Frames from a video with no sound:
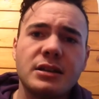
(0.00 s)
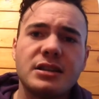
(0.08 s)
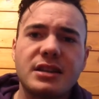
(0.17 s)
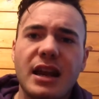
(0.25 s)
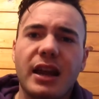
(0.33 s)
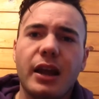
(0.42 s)

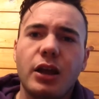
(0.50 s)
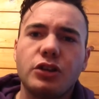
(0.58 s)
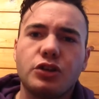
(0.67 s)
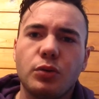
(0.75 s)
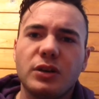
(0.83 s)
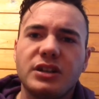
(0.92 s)
stick
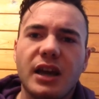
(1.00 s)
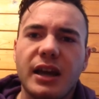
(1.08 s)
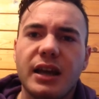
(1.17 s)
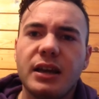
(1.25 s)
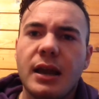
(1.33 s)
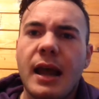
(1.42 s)
to a
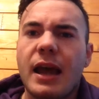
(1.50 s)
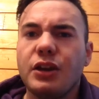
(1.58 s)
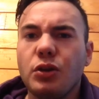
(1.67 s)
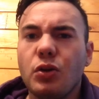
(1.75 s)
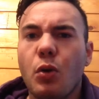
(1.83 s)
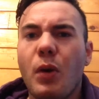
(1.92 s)
diet, and
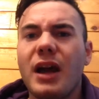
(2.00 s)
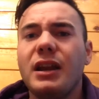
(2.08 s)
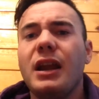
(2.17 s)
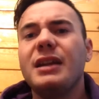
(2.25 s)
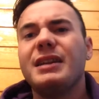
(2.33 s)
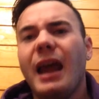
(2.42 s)
you know
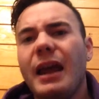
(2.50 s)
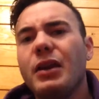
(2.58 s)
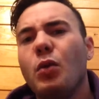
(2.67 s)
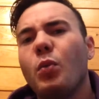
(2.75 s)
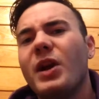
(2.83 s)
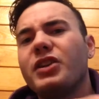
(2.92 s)
what,
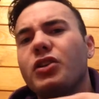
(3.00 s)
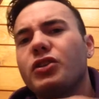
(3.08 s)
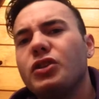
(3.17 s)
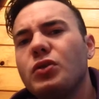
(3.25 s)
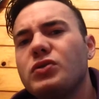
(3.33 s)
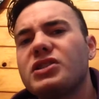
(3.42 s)
then when you're
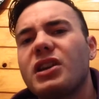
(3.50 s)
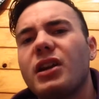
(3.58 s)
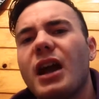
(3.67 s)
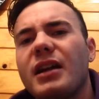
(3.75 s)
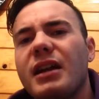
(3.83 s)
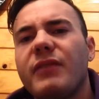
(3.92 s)
used to
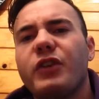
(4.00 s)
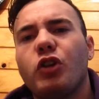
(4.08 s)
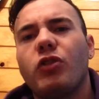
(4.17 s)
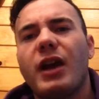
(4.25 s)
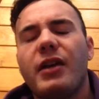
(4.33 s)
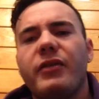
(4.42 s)
not having
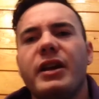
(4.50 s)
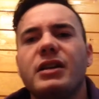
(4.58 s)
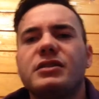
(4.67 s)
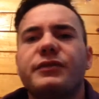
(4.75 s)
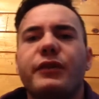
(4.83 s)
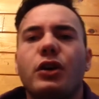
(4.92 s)

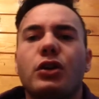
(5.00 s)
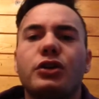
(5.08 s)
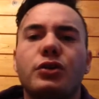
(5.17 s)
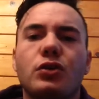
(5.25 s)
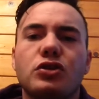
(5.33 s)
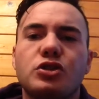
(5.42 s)
cravings for,
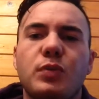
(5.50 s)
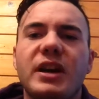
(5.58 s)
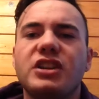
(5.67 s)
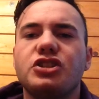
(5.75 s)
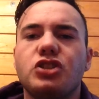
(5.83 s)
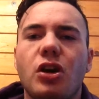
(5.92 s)
you know,
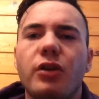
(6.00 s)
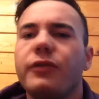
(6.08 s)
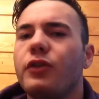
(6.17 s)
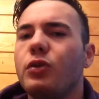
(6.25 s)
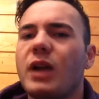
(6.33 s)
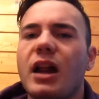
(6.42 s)
sweets, junk
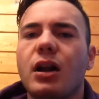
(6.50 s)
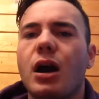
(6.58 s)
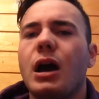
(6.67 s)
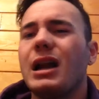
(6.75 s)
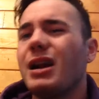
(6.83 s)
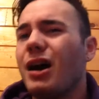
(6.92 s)
food,
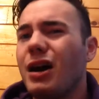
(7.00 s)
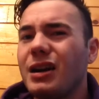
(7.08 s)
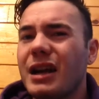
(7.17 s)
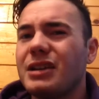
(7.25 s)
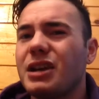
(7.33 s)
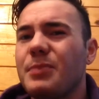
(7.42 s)
alcohol, all
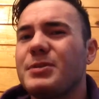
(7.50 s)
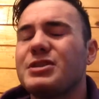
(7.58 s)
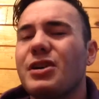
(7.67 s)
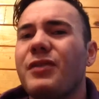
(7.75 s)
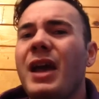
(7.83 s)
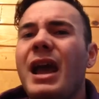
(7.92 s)
that type of
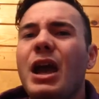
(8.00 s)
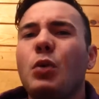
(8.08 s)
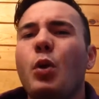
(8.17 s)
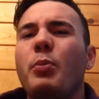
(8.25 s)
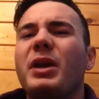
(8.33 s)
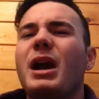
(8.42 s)
stuff, it
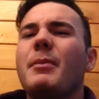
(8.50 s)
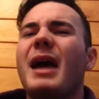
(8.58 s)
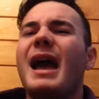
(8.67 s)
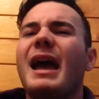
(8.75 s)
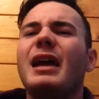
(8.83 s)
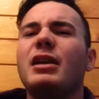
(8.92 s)
will become a
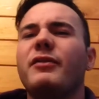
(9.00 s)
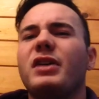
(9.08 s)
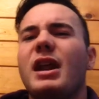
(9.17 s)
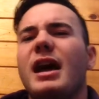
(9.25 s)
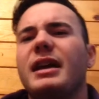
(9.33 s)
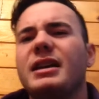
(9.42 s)
hell of a
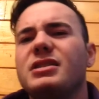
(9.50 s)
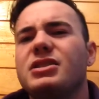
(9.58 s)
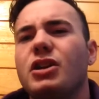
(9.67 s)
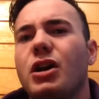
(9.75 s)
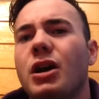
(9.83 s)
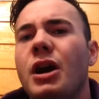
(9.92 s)
lot
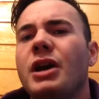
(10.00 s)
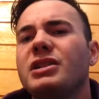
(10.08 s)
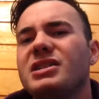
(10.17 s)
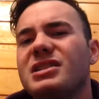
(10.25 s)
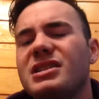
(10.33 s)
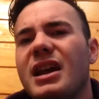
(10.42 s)
easier
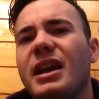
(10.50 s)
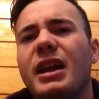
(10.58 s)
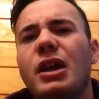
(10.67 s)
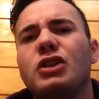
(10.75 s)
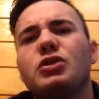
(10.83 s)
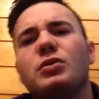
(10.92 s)
to
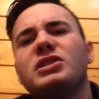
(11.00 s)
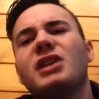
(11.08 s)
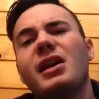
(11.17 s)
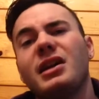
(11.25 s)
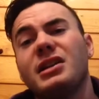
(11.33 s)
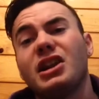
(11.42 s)
stick to a
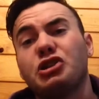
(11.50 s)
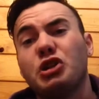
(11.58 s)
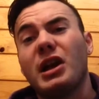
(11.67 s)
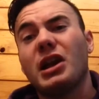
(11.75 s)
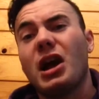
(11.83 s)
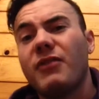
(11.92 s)
diet that you
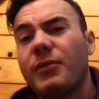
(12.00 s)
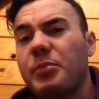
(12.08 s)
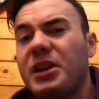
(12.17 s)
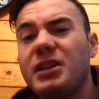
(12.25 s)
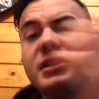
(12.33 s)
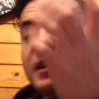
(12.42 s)
get off a
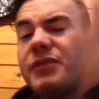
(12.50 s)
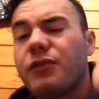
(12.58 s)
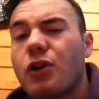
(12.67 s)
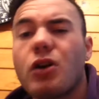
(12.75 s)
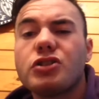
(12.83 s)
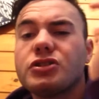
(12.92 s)
PT
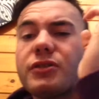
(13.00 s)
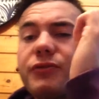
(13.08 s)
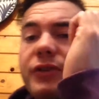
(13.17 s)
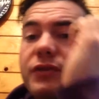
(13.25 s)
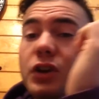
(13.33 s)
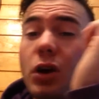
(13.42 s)
for
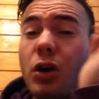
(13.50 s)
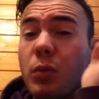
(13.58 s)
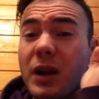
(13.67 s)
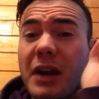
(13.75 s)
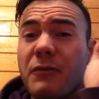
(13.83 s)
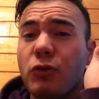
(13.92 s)
150 or
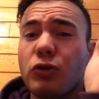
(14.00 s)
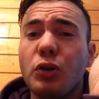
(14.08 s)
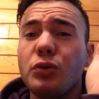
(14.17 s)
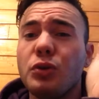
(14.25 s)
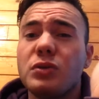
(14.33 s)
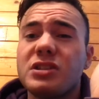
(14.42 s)
whatever
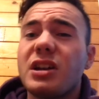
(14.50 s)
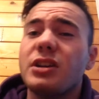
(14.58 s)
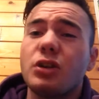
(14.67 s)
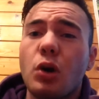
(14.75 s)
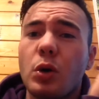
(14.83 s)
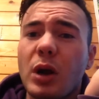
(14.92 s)
route you decide
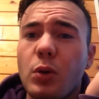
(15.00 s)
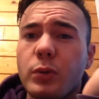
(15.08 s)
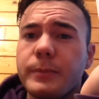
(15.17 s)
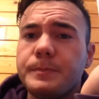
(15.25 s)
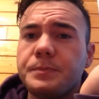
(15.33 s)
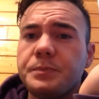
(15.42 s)
to go down.